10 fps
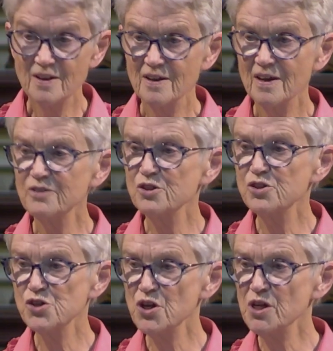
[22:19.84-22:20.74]
and to
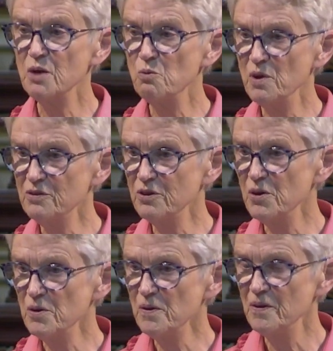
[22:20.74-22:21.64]
journey with
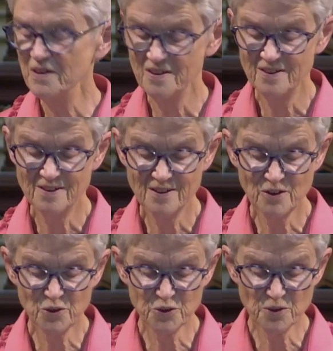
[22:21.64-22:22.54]
you
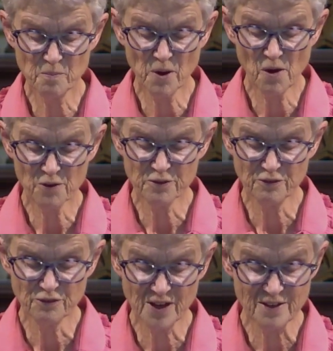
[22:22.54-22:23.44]
on the path of
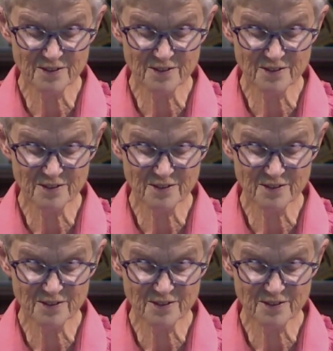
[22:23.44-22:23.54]
faith?